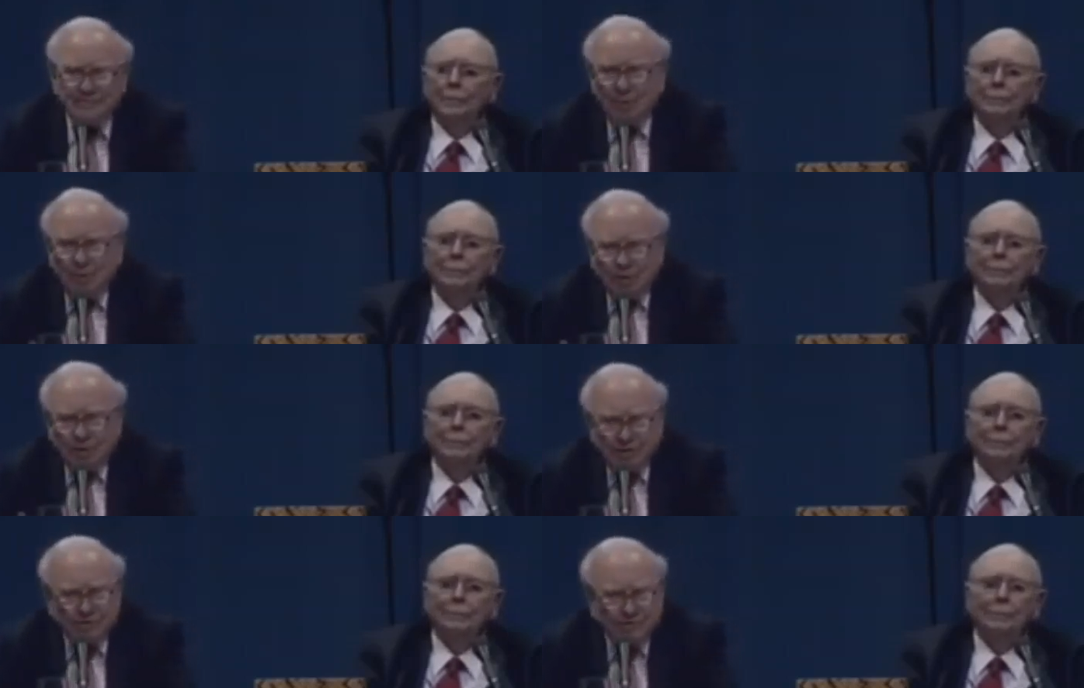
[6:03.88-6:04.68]
Speaker 1: no
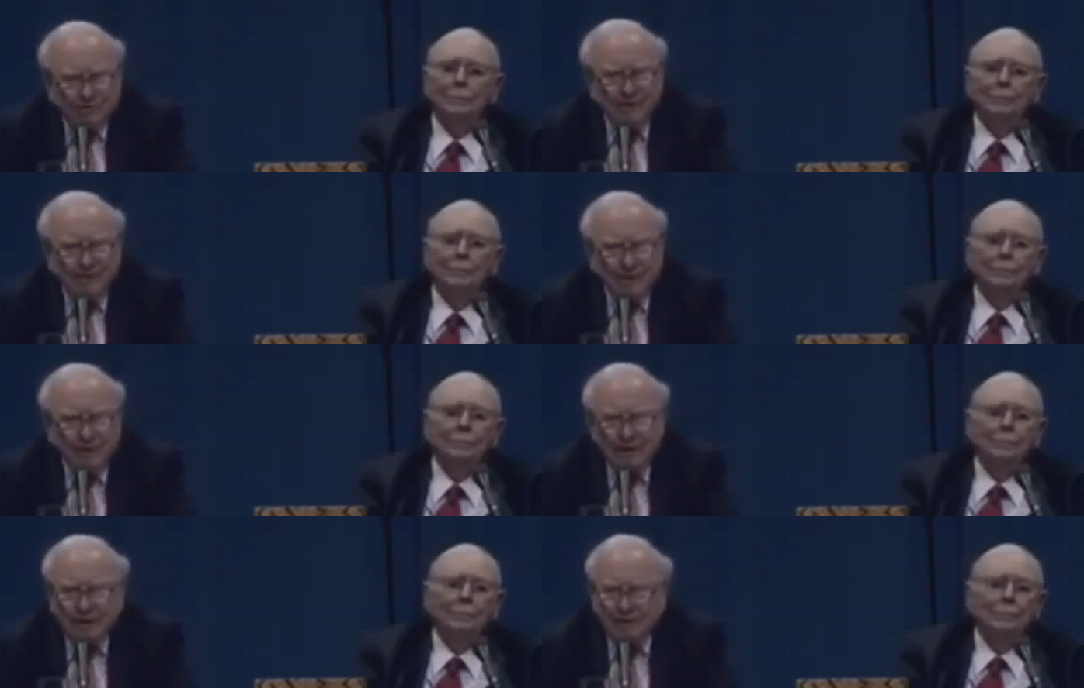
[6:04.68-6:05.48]
cost. So,
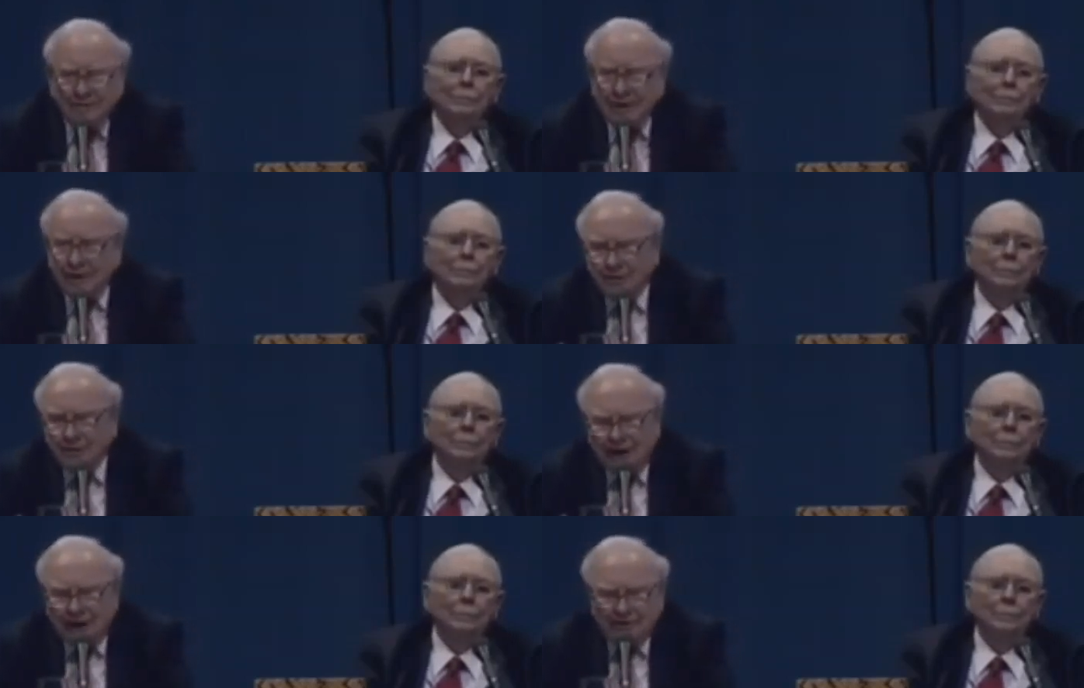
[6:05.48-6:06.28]
and I knew
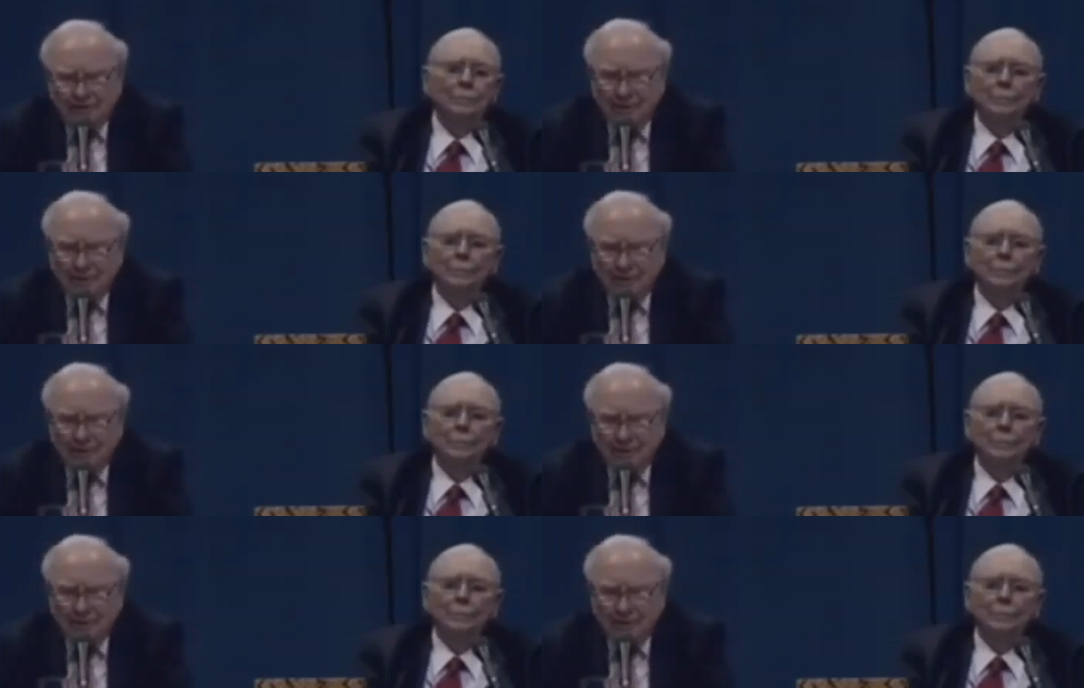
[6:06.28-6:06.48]
the guys.